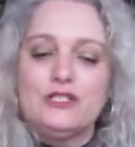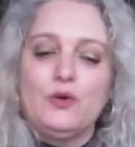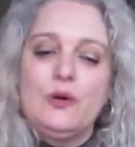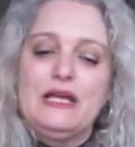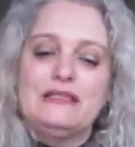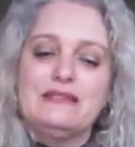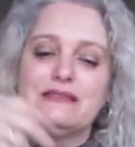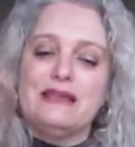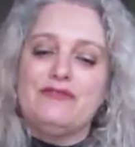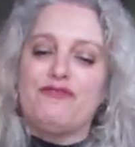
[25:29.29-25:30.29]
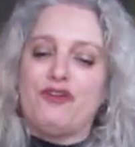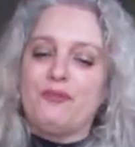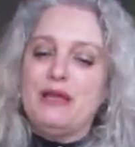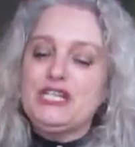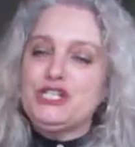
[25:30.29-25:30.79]
so it is
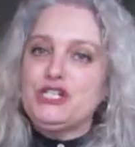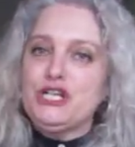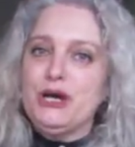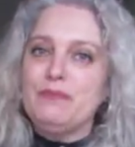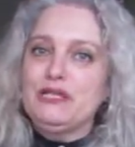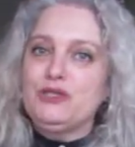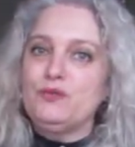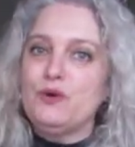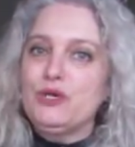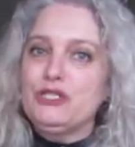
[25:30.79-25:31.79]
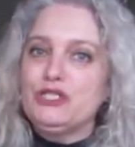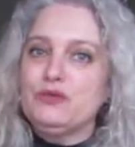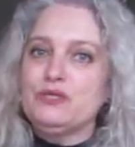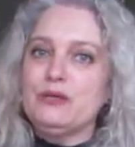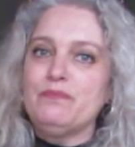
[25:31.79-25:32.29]
information coming towards
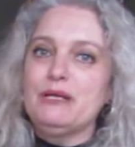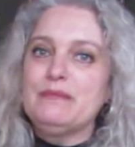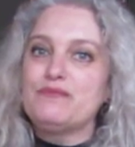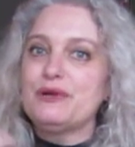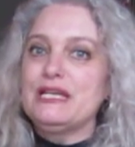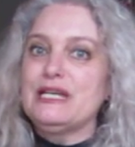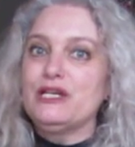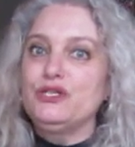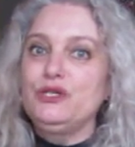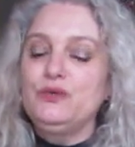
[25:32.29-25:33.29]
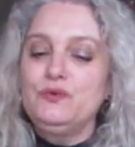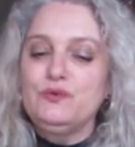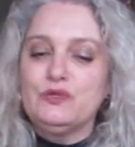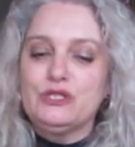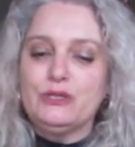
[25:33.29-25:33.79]
you somebody bringing a
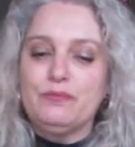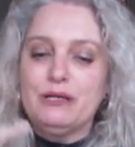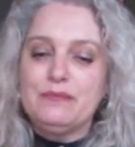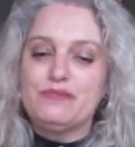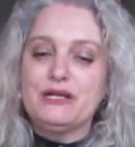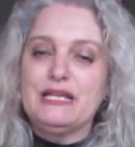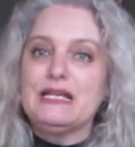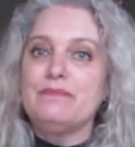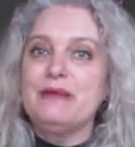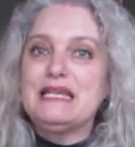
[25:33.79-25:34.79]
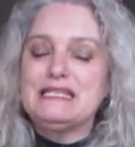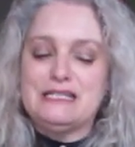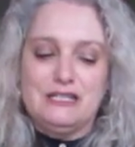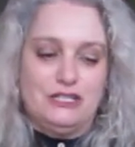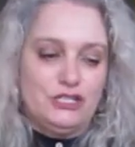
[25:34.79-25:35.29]
news somebody bringing a
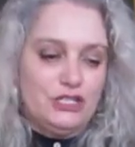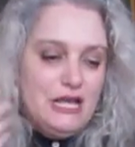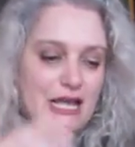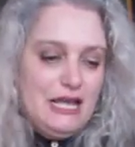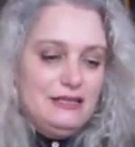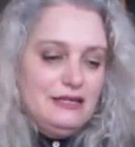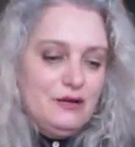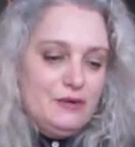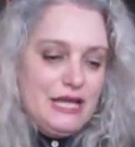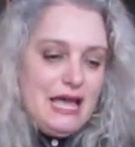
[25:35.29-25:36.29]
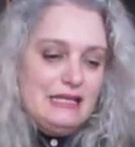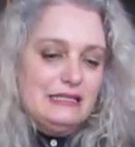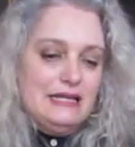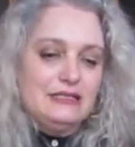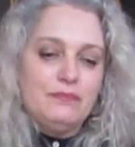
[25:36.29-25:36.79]
message and there we
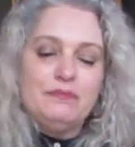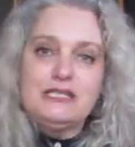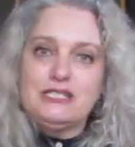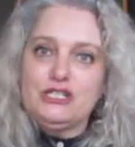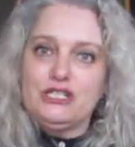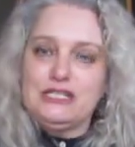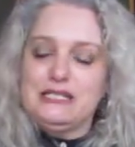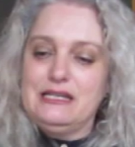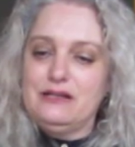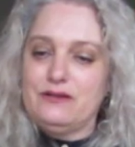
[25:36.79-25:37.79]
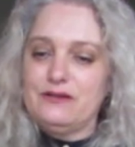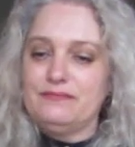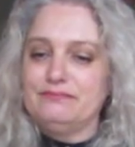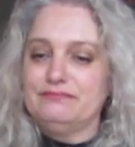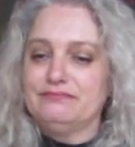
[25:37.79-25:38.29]
had like the messages here
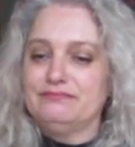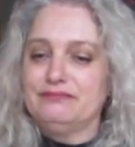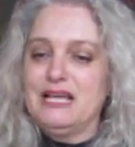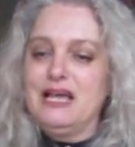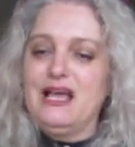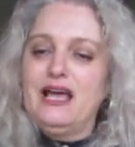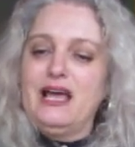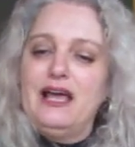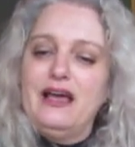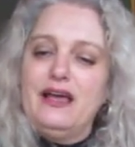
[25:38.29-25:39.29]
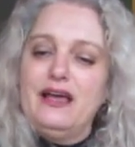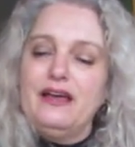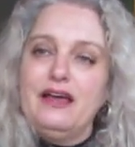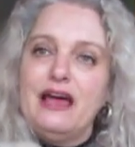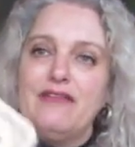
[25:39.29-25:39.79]

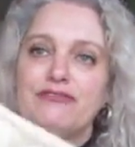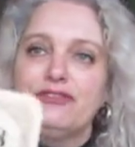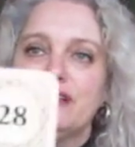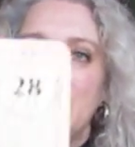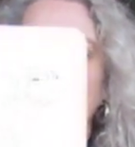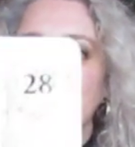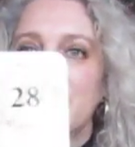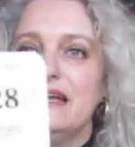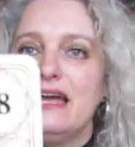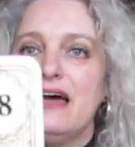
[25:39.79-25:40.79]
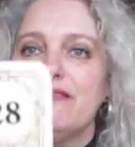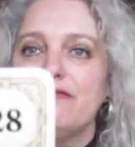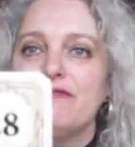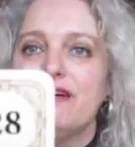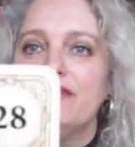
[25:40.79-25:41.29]
uh, after that I have